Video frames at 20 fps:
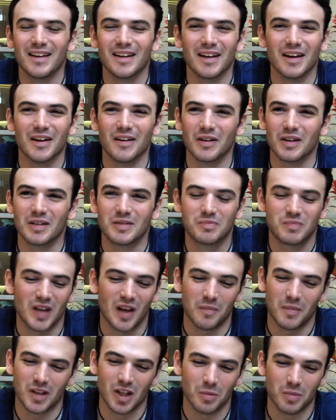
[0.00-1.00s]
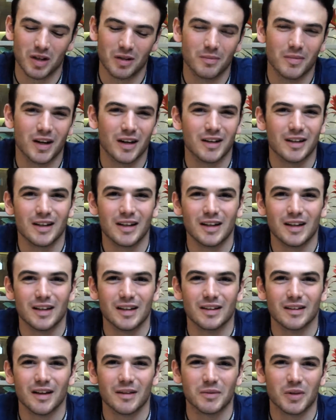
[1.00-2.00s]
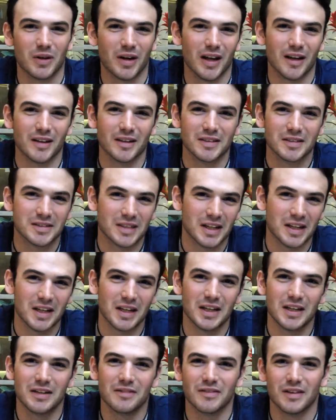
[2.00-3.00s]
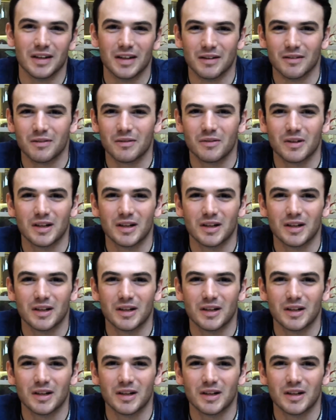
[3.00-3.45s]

You know, he's getting me a little bit of money, and I'm learning how to save, and